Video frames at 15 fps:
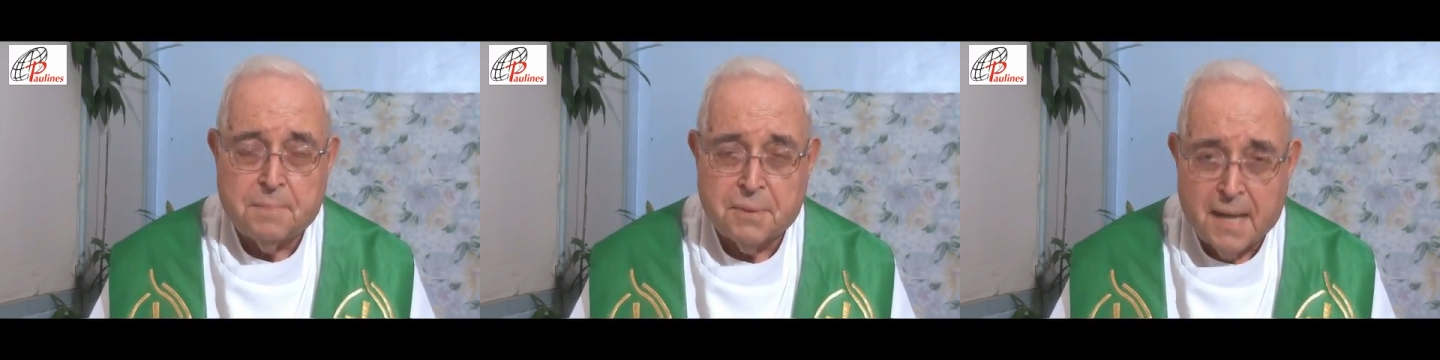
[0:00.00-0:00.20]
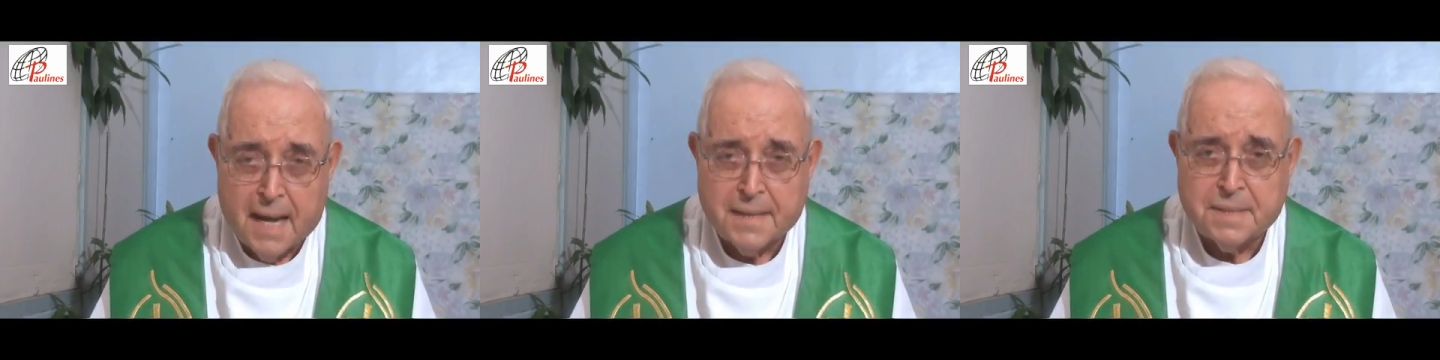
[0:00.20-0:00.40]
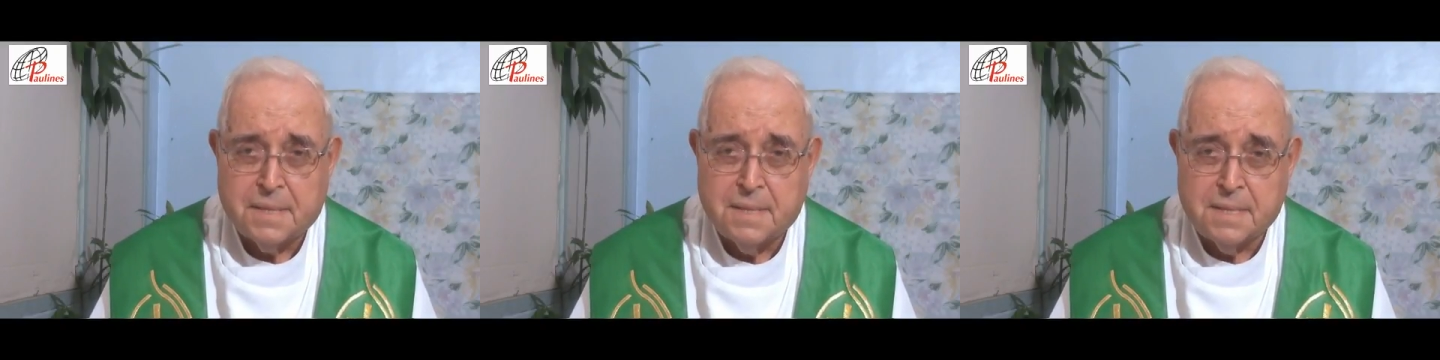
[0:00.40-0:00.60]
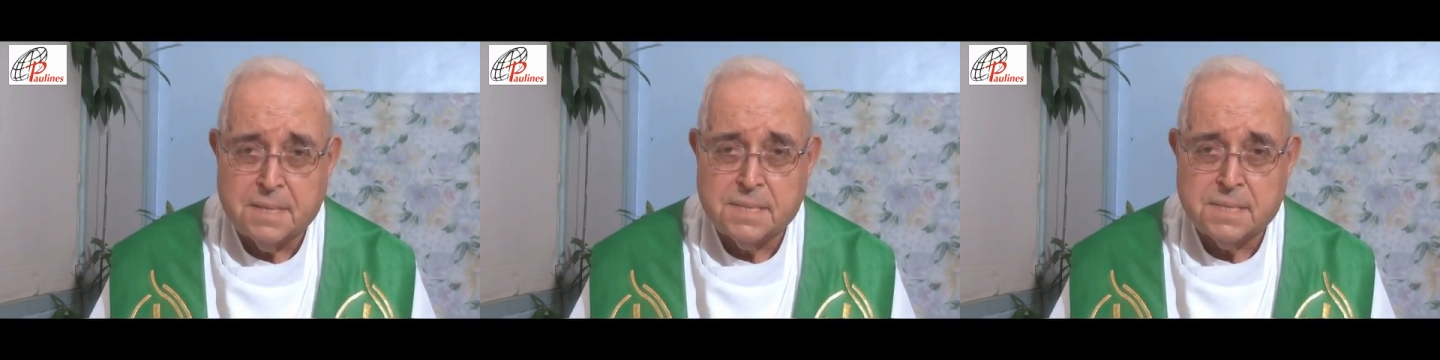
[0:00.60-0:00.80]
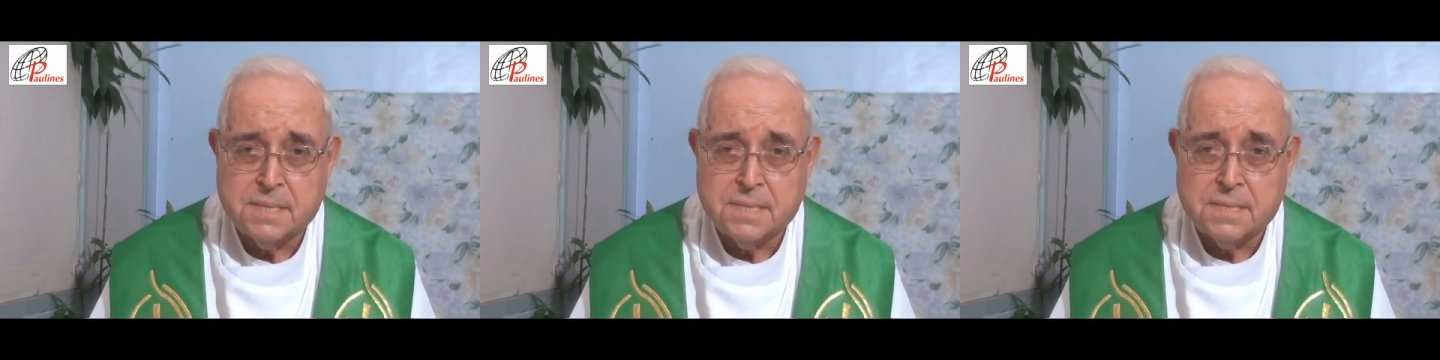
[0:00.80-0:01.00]

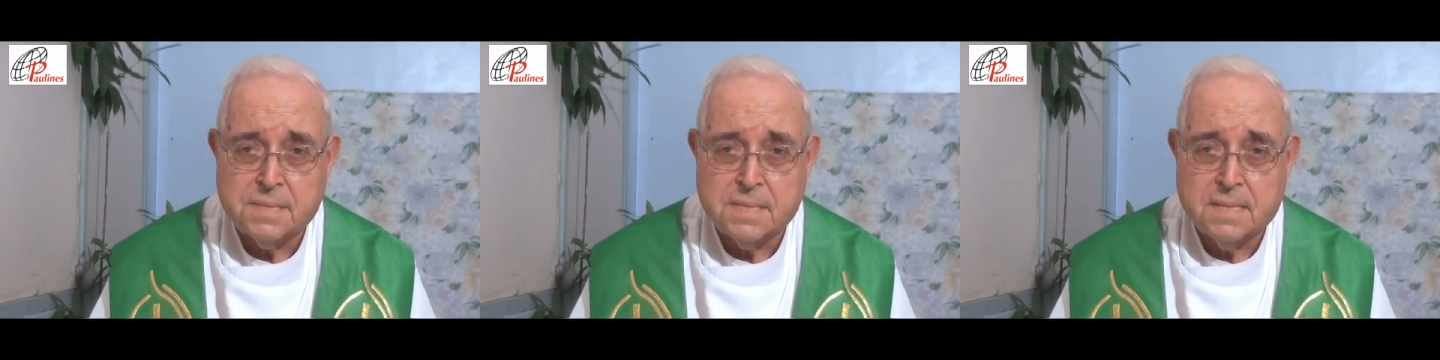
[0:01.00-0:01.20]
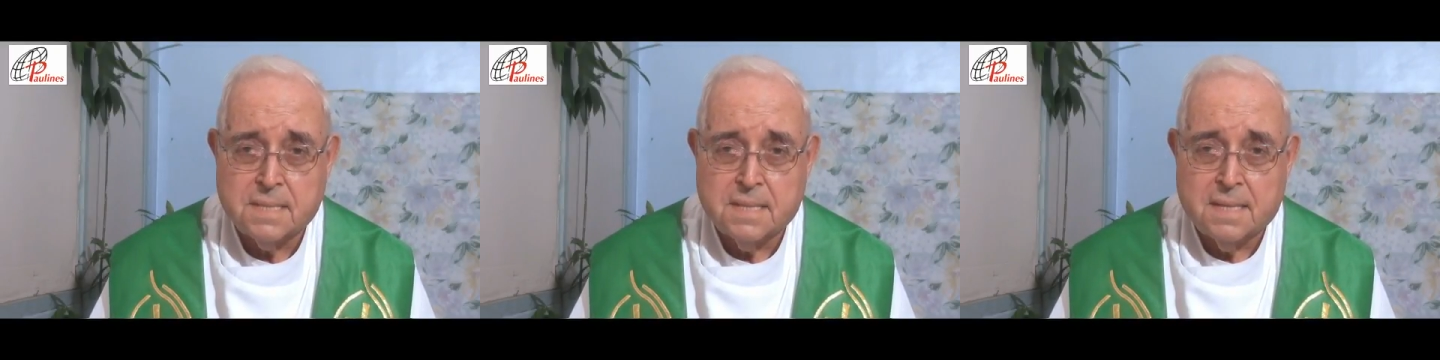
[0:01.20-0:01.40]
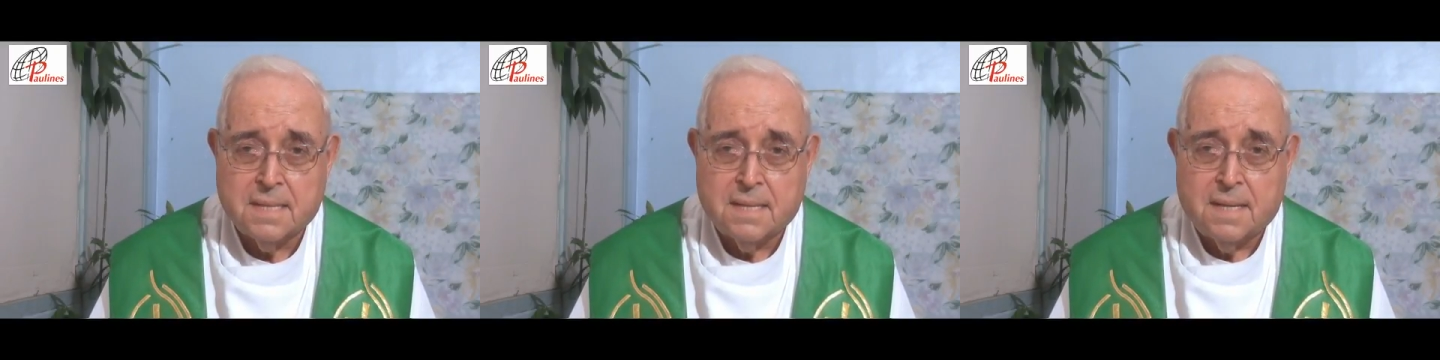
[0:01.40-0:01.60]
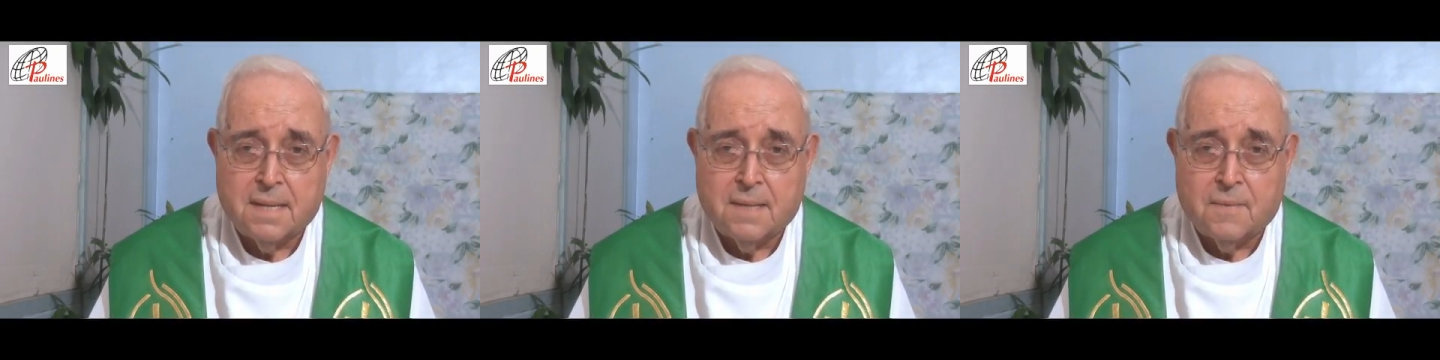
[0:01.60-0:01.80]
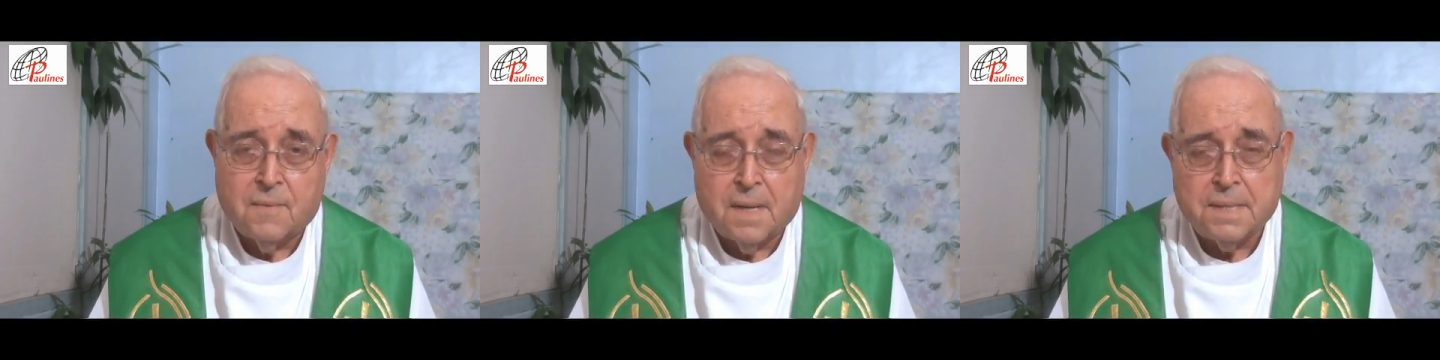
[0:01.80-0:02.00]
practice
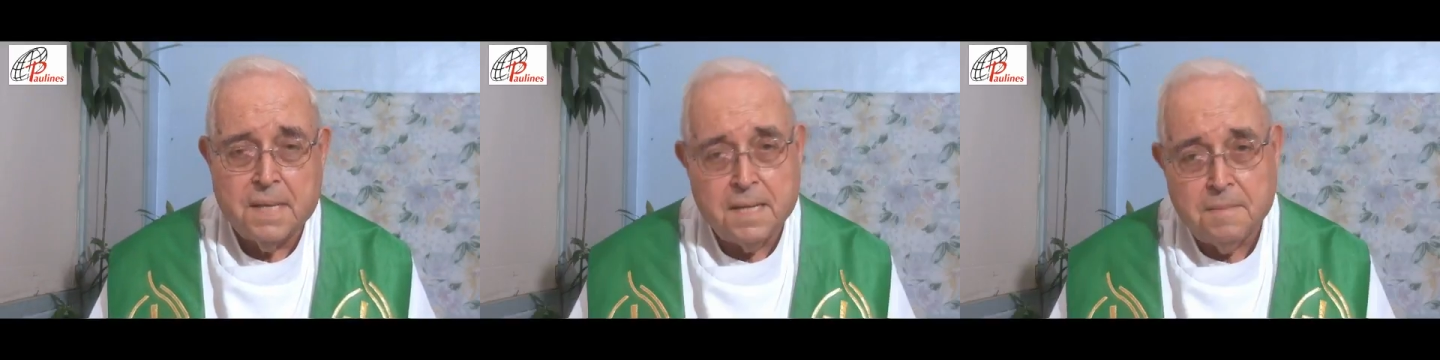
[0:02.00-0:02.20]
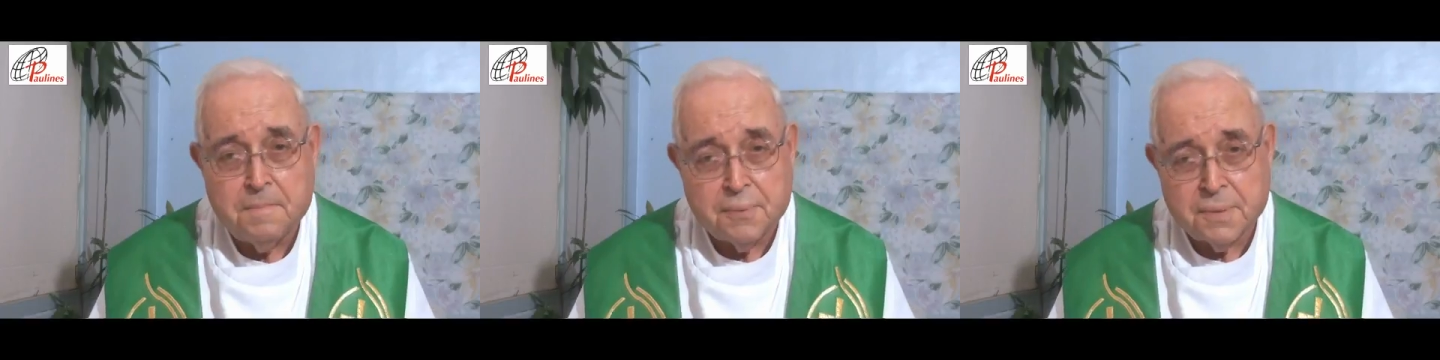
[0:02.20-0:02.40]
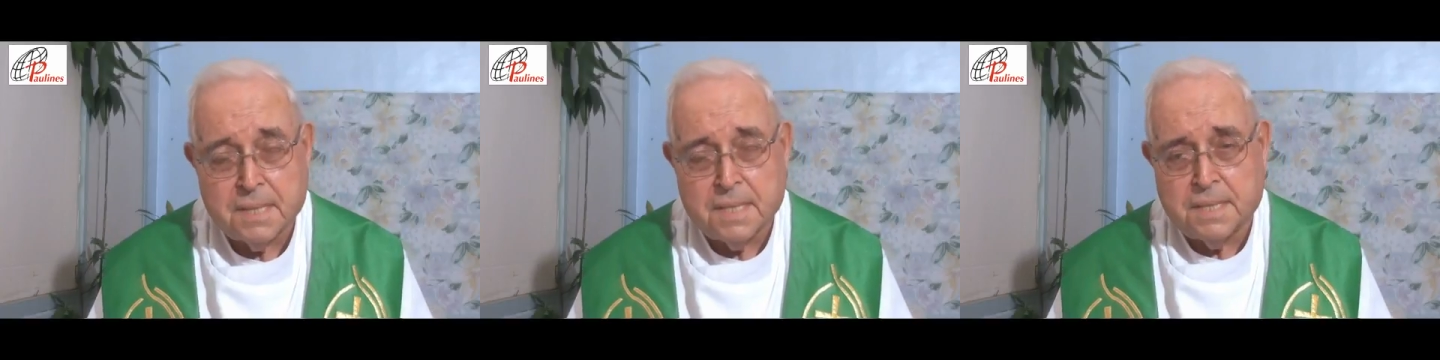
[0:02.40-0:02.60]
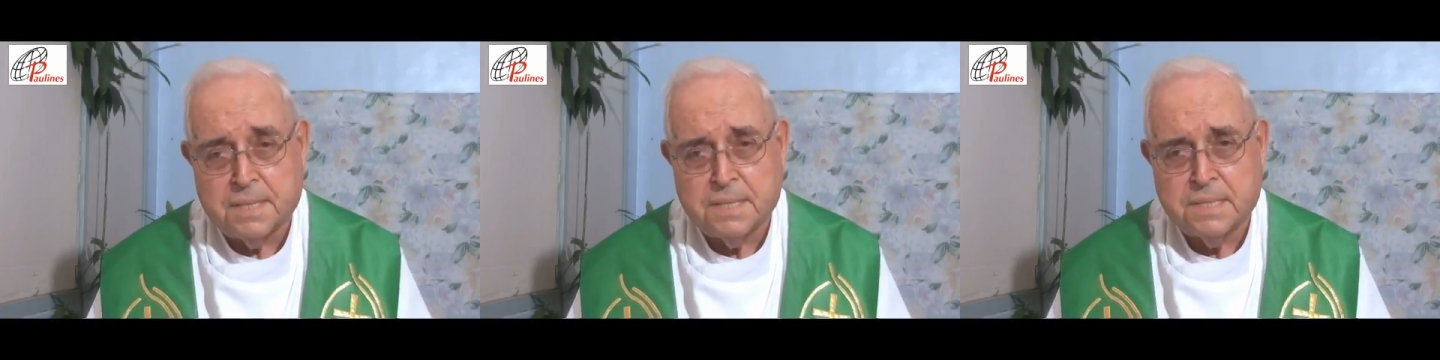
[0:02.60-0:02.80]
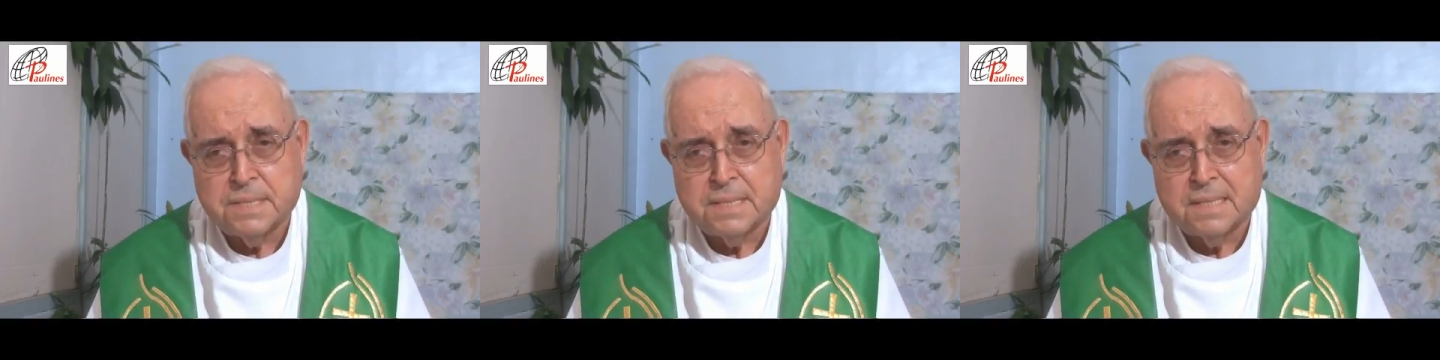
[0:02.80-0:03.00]
what he
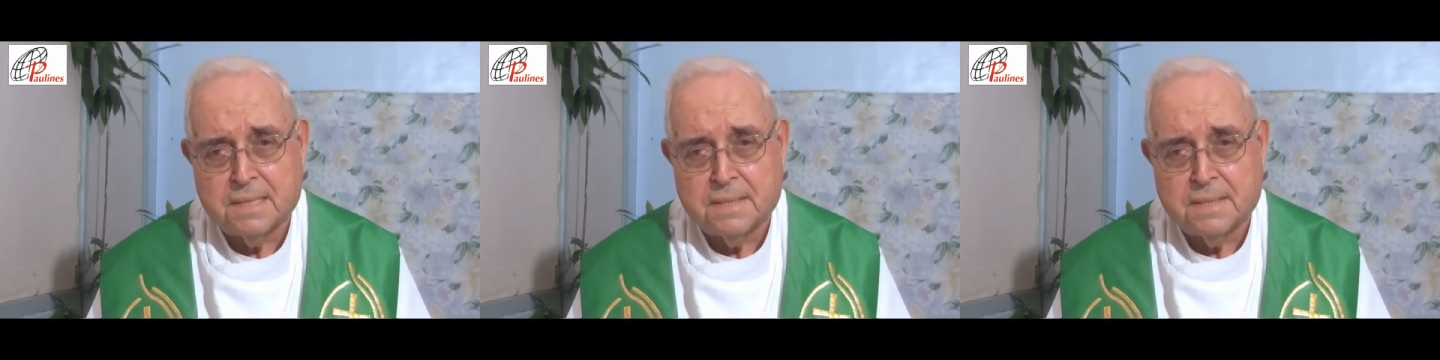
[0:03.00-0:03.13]
preached.